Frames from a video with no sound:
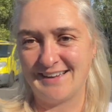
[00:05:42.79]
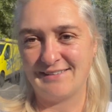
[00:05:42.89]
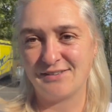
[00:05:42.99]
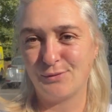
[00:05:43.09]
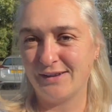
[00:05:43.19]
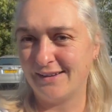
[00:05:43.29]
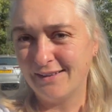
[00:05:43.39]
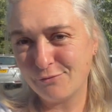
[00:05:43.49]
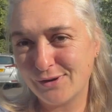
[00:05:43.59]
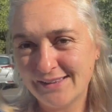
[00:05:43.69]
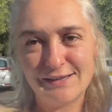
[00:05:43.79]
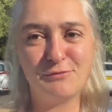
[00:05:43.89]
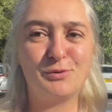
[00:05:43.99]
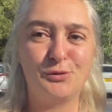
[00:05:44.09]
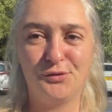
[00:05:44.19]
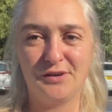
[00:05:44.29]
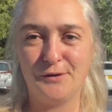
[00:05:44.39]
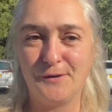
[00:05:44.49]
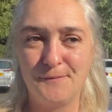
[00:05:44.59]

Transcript: And that's why I love where I live, but also